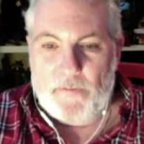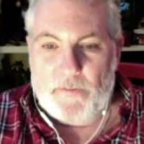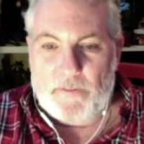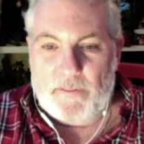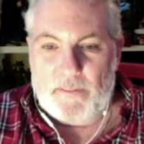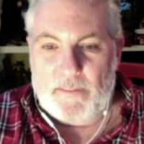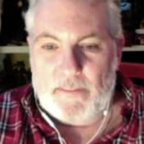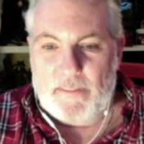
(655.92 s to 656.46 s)

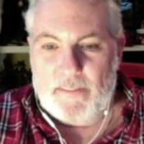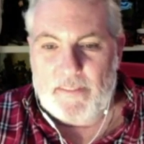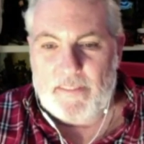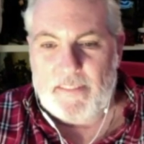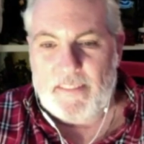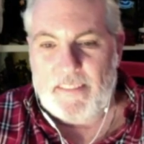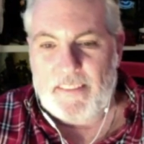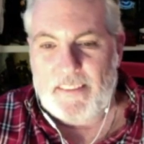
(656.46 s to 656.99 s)

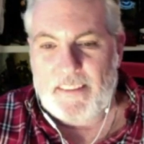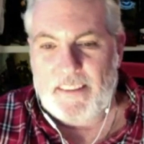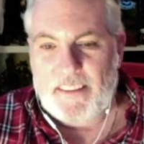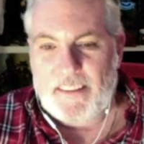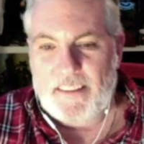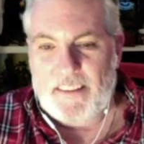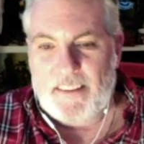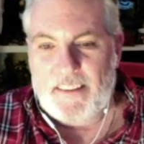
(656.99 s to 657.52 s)

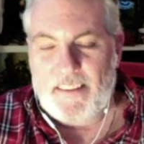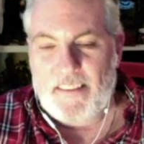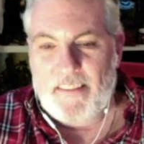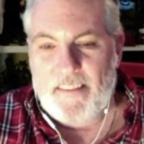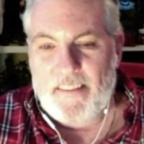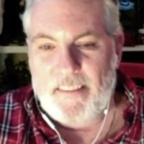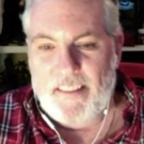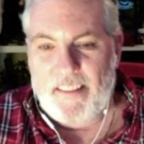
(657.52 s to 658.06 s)

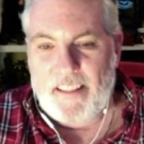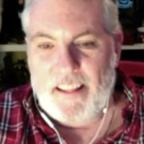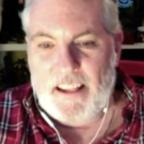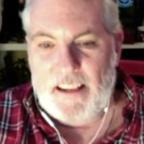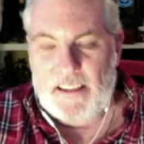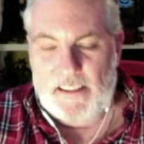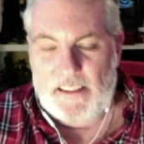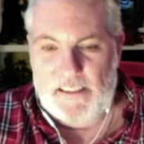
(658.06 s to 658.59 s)

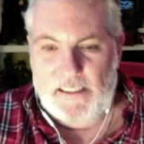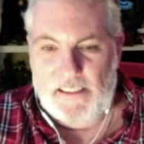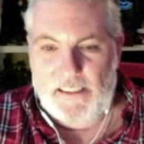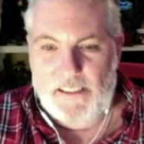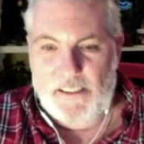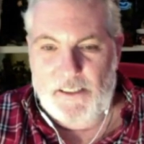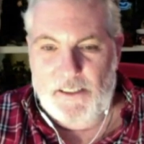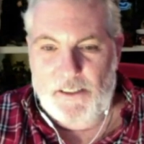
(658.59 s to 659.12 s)

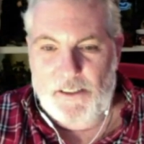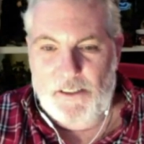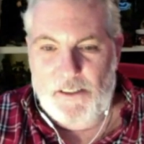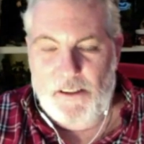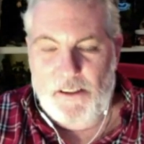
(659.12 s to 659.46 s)
(not speaking)